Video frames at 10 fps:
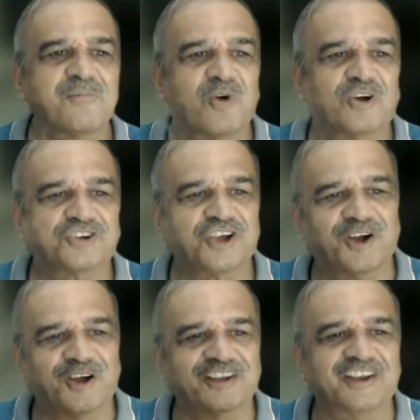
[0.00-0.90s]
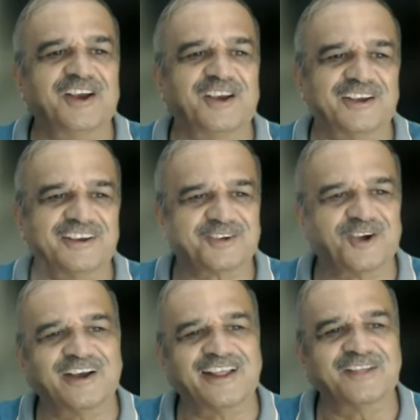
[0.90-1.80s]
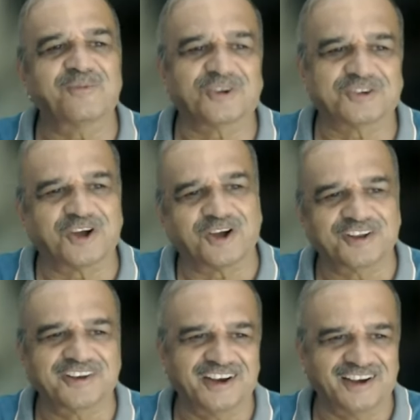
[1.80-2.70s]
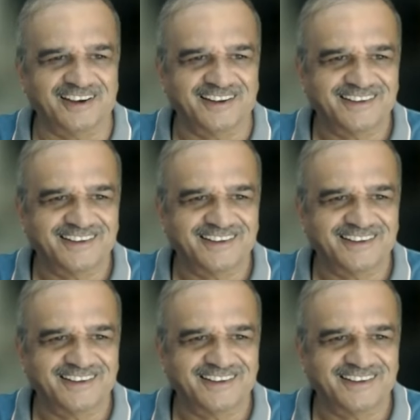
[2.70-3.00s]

moksha on needle. It's called as moksha on needle.